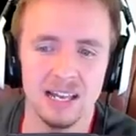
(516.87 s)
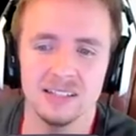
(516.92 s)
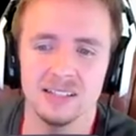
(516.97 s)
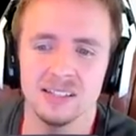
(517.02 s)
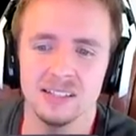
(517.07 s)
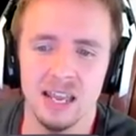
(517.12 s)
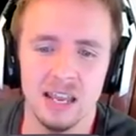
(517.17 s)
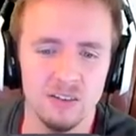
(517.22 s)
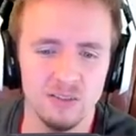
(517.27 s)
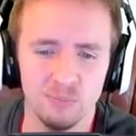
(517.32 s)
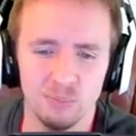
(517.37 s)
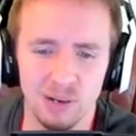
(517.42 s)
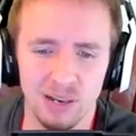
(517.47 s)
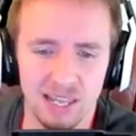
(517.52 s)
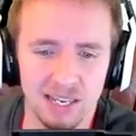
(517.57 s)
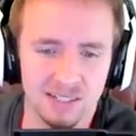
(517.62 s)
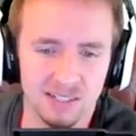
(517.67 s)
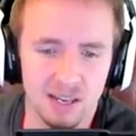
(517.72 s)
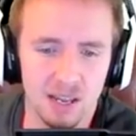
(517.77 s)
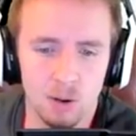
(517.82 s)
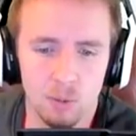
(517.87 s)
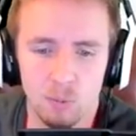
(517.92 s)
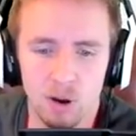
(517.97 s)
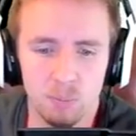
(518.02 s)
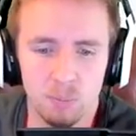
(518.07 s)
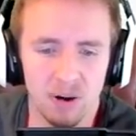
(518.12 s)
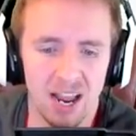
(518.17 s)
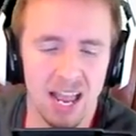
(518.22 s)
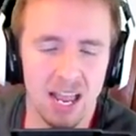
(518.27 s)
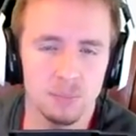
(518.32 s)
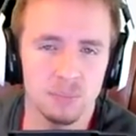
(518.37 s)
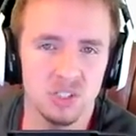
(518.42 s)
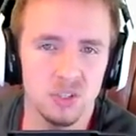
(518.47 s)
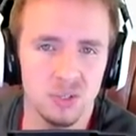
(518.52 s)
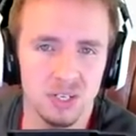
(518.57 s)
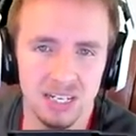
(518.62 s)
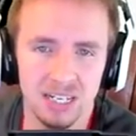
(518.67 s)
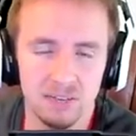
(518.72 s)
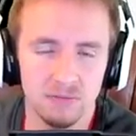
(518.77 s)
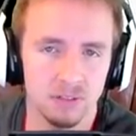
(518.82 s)
a safe place where perhaps you
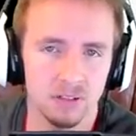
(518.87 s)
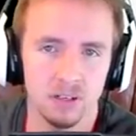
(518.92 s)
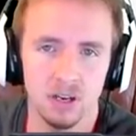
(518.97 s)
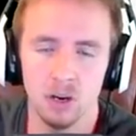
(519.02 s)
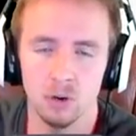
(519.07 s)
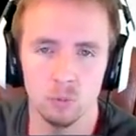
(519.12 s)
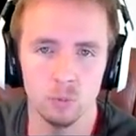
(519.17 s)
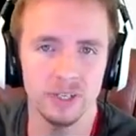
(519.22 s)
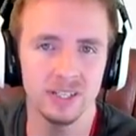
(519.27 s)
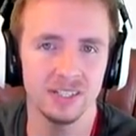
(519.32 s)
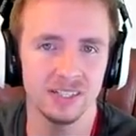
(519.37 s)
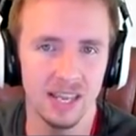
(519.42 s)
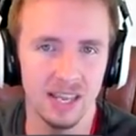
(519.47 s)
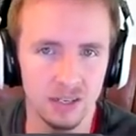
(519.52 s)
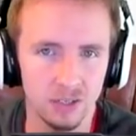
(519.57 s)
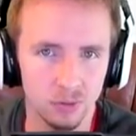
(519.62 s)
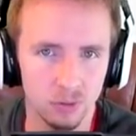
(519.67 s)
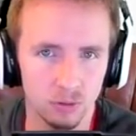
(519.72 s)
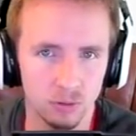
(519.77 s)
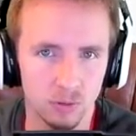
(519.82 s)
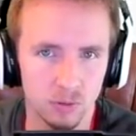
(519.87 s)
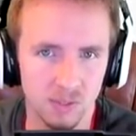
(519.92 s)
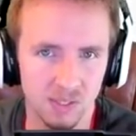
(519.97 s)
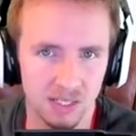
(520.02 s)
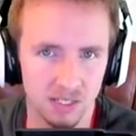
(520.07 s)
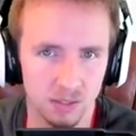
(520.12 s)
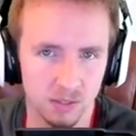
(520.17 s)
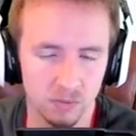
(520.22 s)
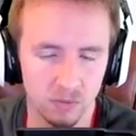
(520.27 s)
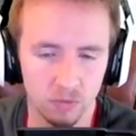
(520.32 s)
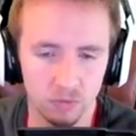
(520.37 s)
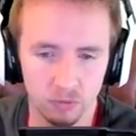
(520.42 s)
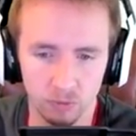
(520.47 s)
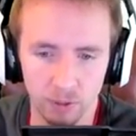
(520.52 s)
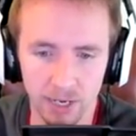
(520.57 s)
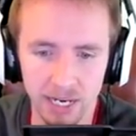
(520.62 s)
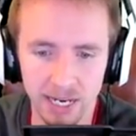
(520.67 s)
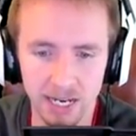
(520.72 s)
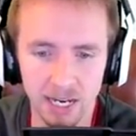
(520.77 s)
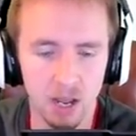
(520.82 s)
can even reset your crew skills for
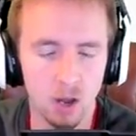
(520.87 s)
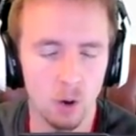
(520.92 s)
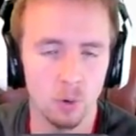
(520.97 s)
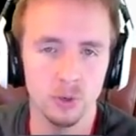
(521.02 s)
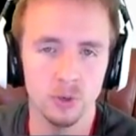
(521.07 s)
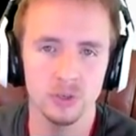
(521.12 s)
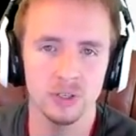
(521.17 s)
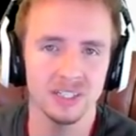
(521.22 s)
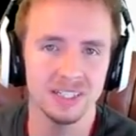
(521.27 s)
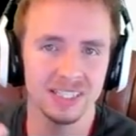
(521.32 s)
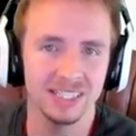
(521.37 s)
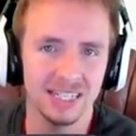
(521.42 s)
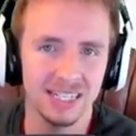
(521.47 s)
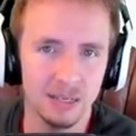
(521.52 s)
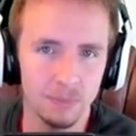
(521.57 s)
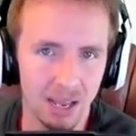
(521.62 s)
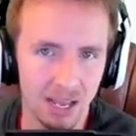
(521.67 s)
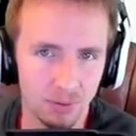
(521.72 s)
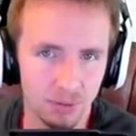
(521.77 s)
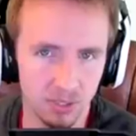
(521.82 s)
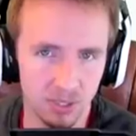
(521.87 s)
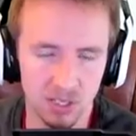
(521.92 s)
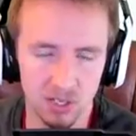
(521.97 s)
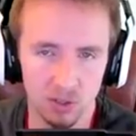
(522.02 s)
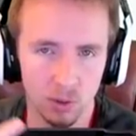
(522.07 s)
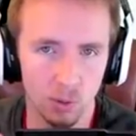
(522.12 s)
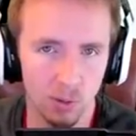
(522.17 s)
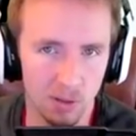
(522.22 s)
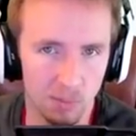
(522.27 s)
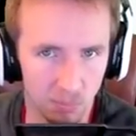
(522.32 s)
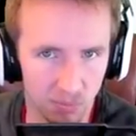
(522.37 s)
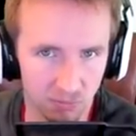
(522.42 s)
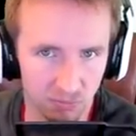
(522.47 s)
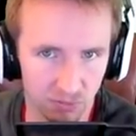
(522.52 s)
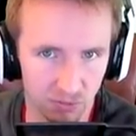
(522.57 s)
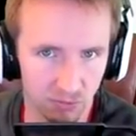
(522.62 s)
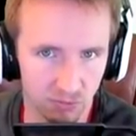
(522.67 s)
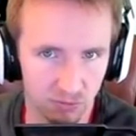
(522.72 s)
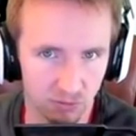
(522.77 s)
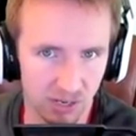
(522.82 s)
free or you can demount the equipment
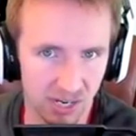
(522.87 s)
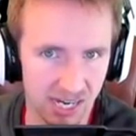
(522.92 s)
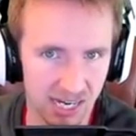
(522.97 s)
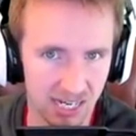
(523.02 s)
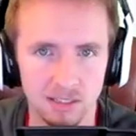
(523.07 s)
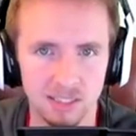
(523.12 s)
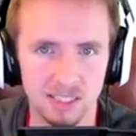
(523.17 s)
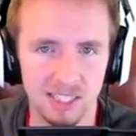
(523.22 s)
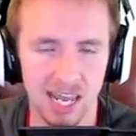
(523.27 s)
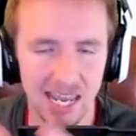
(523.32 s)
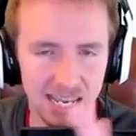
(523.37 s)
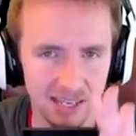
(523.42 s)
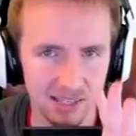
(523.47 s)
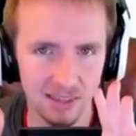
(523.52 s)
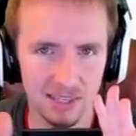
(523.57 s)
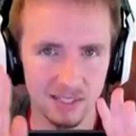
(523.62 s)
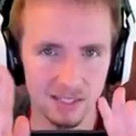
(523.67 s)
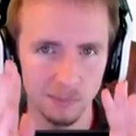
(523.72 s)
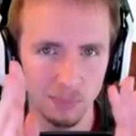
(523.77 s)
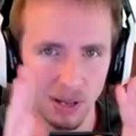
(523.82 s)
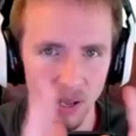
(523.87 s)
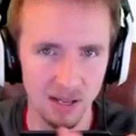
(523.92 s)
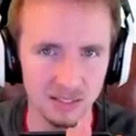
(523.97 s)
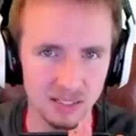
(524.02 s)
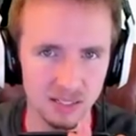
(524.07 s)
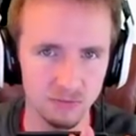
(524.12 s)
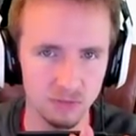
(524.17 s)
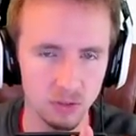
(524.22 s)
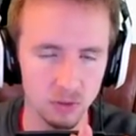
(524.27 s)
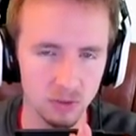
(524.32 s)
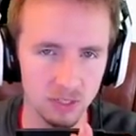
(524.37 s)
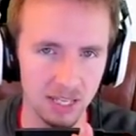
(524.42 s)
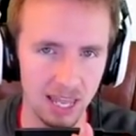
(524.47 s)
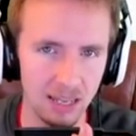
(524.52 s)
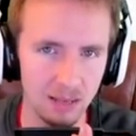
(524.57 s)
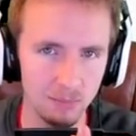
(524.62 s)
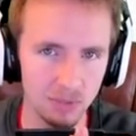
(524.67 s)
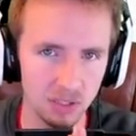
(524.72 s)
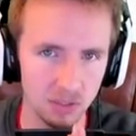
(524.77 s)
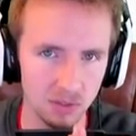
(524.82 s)
for free take this part of your
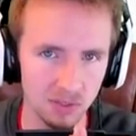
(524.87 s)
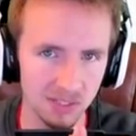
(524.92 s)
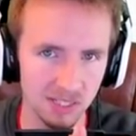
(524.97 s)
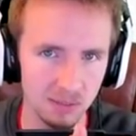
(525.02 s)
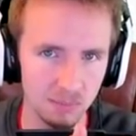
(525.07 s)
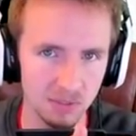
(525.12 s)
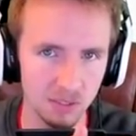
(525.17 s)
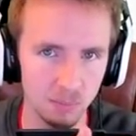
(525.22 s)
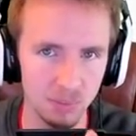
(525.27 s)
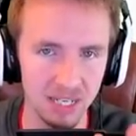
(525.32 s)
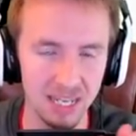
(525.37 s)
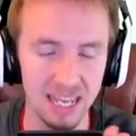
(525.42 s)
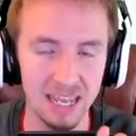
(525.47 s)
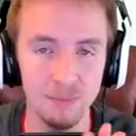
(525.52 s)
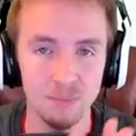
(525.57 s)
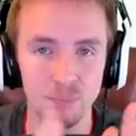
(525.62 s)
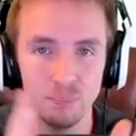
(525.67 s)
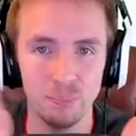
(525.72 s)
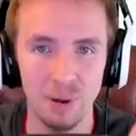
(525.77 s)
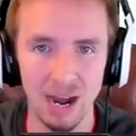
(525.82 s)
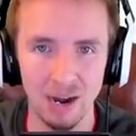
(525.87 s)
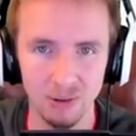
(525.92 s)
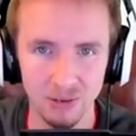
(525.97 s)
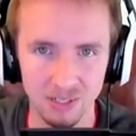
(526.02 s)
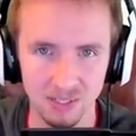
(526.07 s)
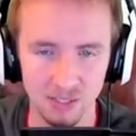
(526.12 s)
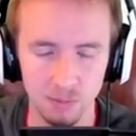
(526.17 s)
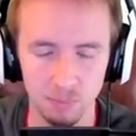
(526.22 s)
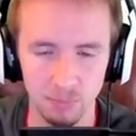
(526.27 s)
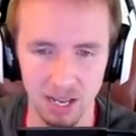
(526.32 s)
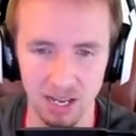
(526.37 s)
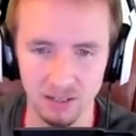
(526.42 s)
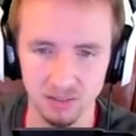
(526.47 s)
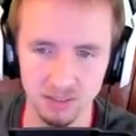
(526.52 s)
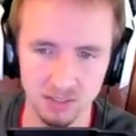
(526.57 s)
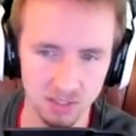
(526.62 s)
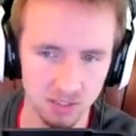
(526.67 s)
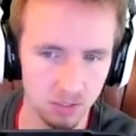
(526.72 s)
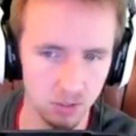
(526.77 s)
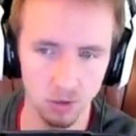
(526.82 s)
game that you seem to be embarrassed
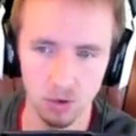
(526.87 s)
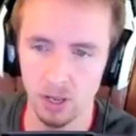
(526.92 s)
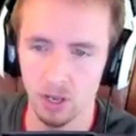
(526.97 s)
about and you're